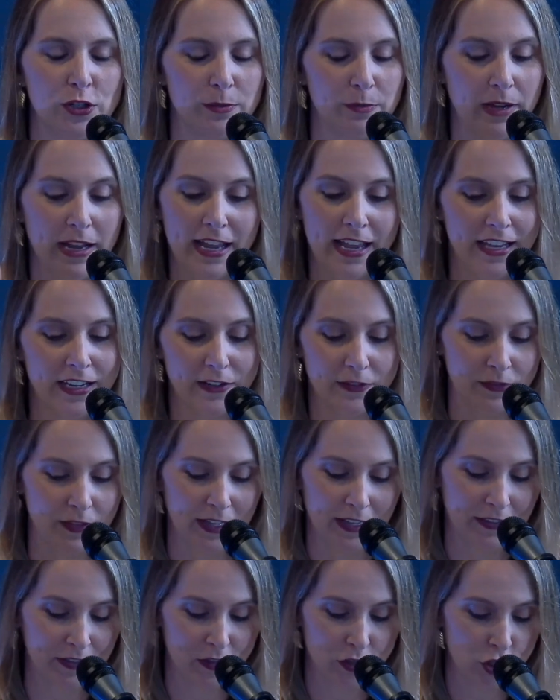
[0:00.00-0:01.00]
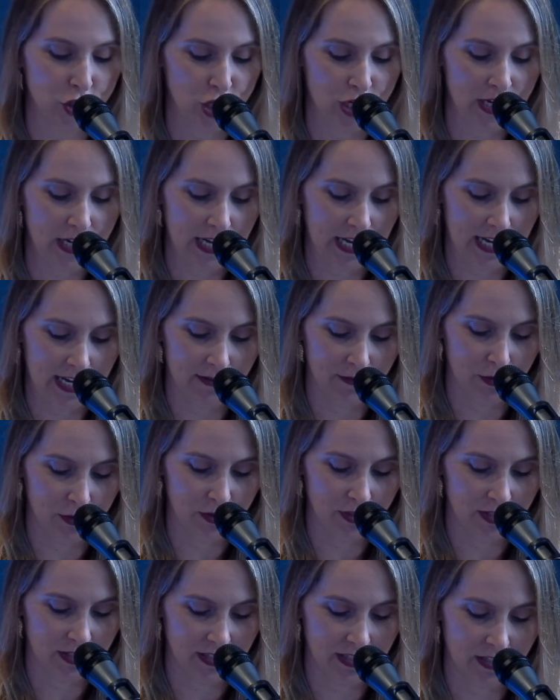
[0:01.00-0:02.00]
in my head of like the genie
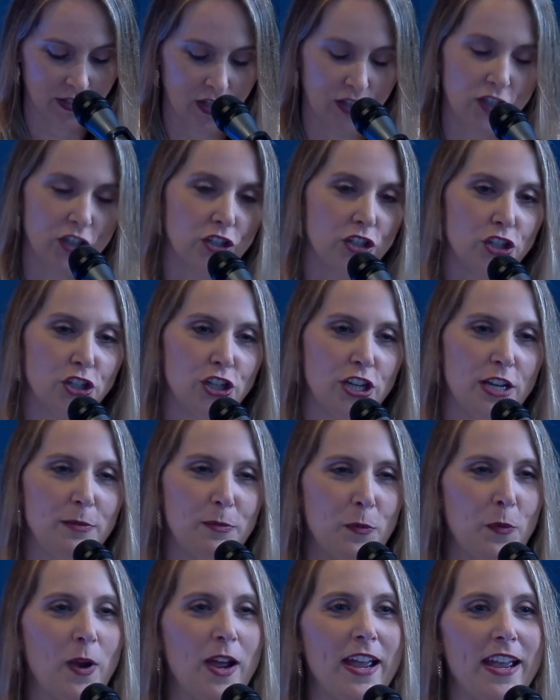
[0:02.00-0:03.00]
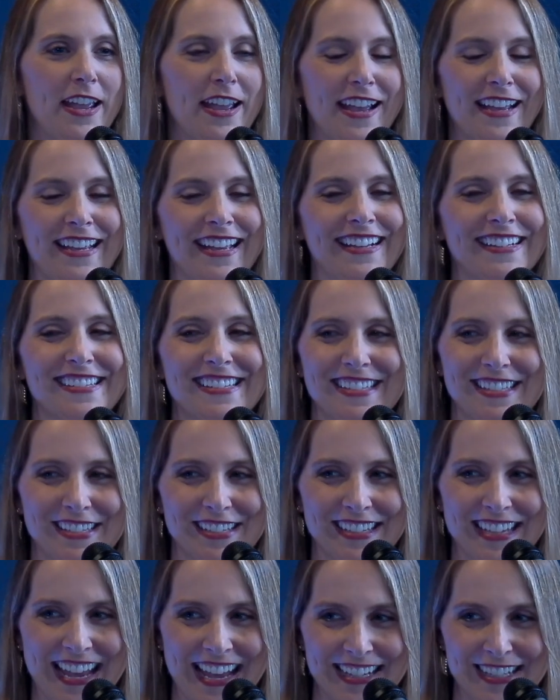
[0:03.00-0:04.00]
versus it's such a cheap way, I guess, to
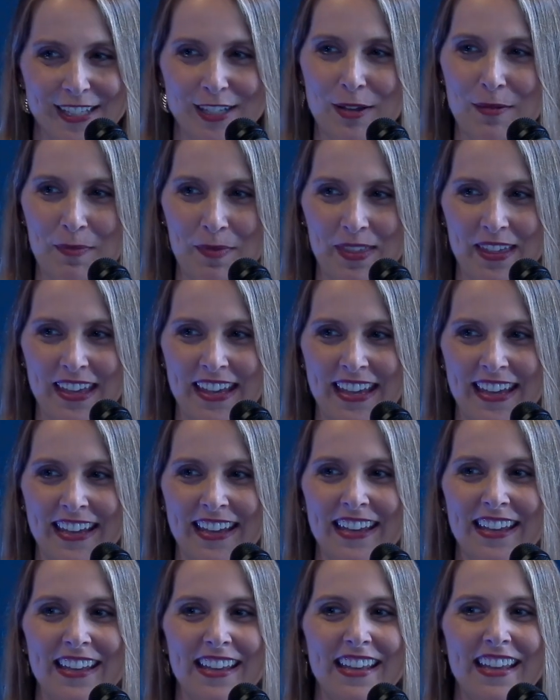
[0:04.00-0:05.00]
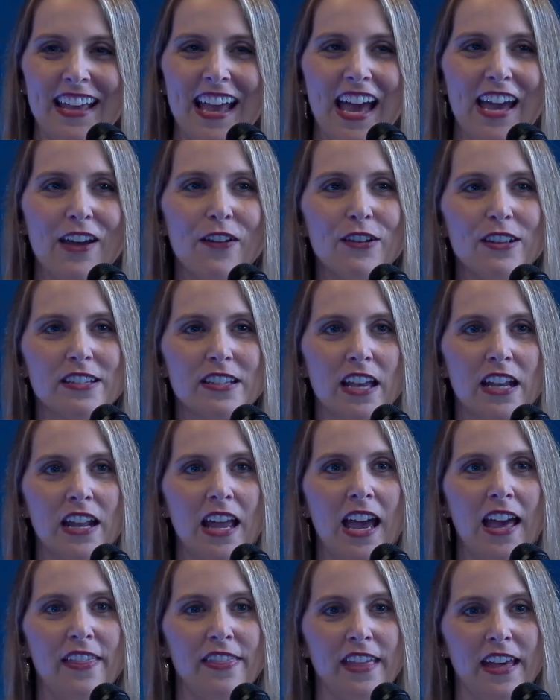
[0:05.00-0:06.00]
get something. Yeah. I always kind of
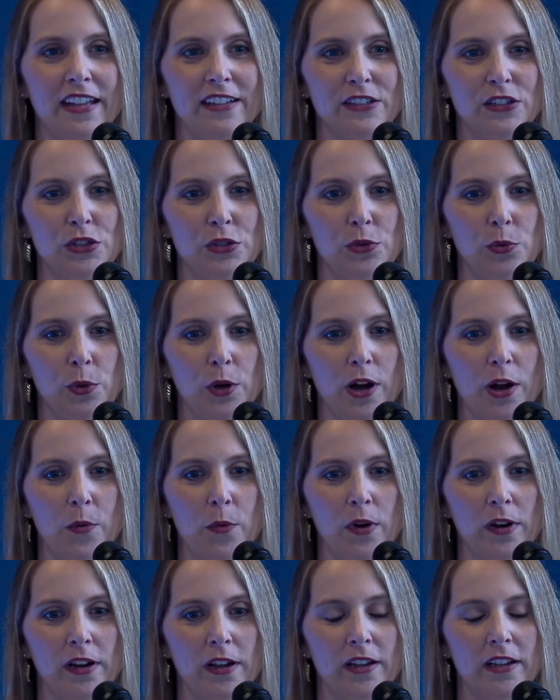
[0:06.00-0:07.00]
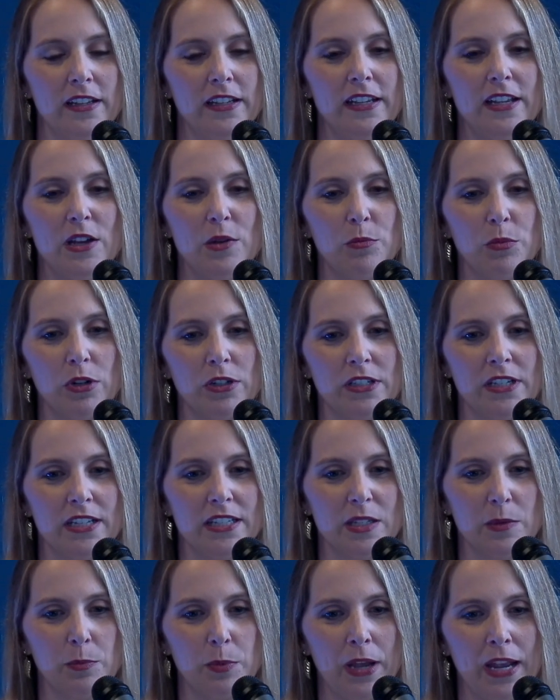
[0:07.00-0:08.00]
had that too, where I want to
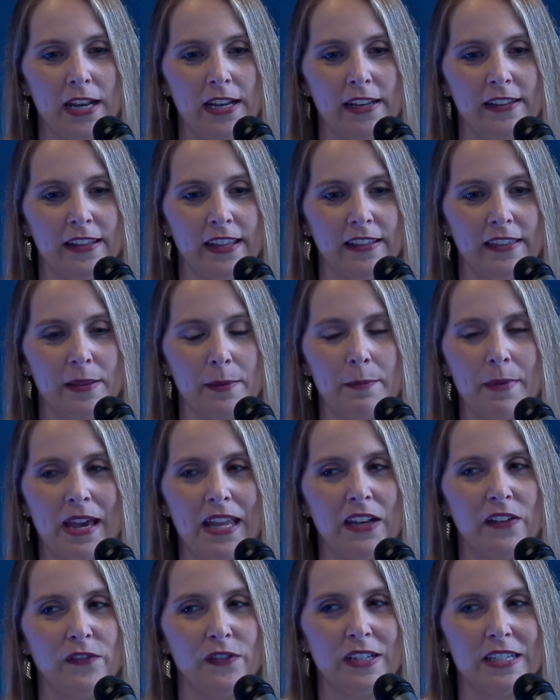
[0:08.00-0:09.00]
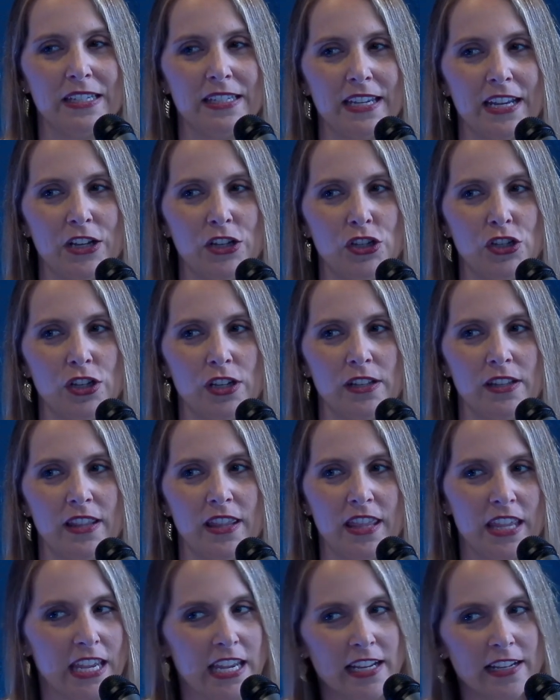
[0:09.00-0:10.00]
participate in like the manifestation
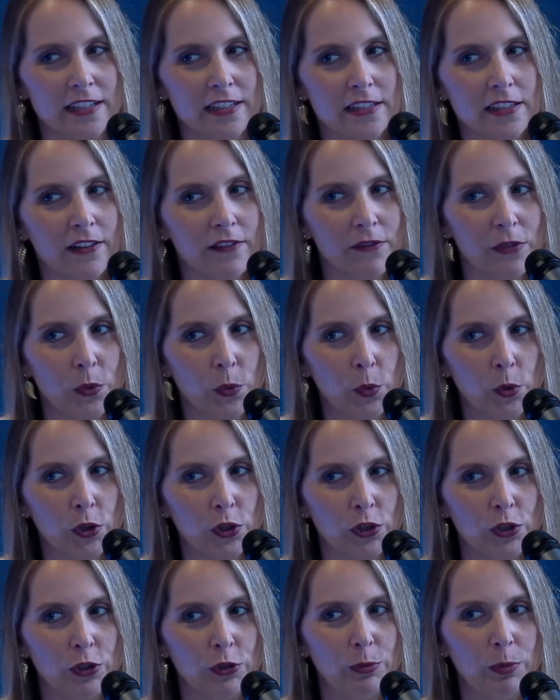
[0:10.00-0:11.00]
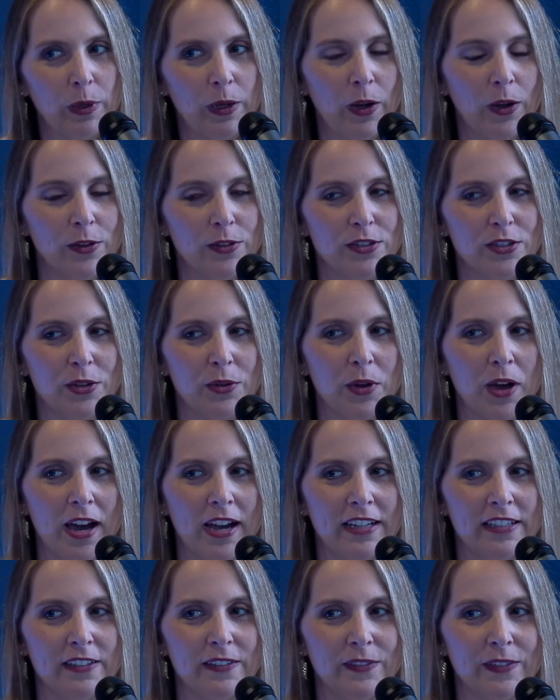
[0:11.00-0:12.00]
things of the world, but also
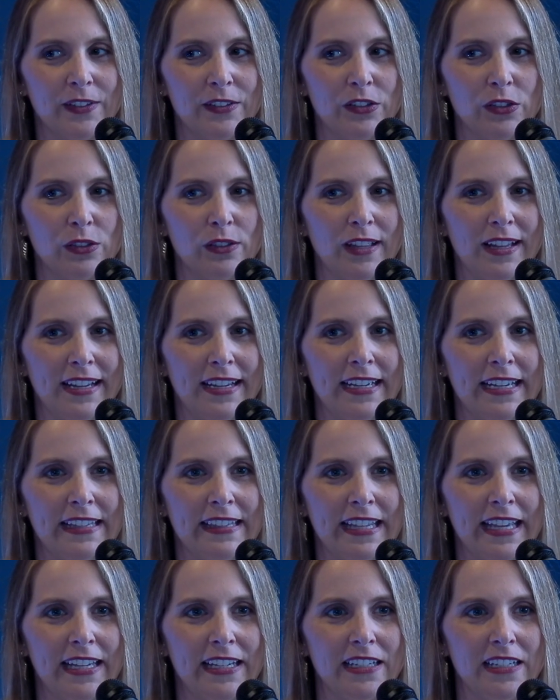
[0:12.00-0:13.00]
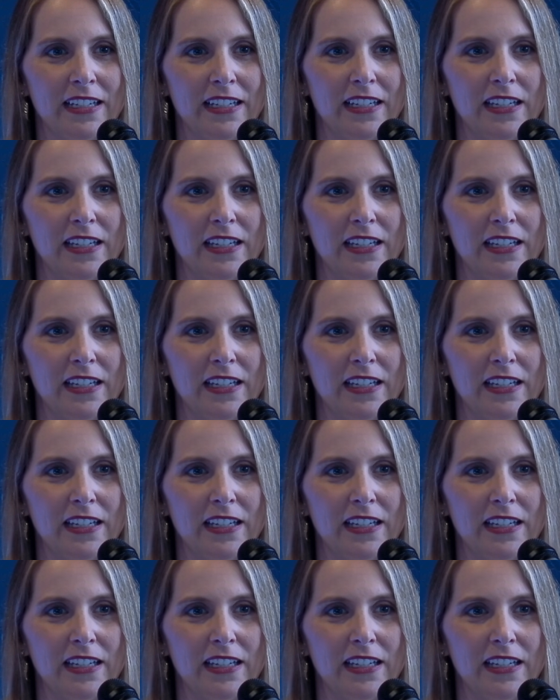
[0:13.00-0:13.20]
kind of underlying that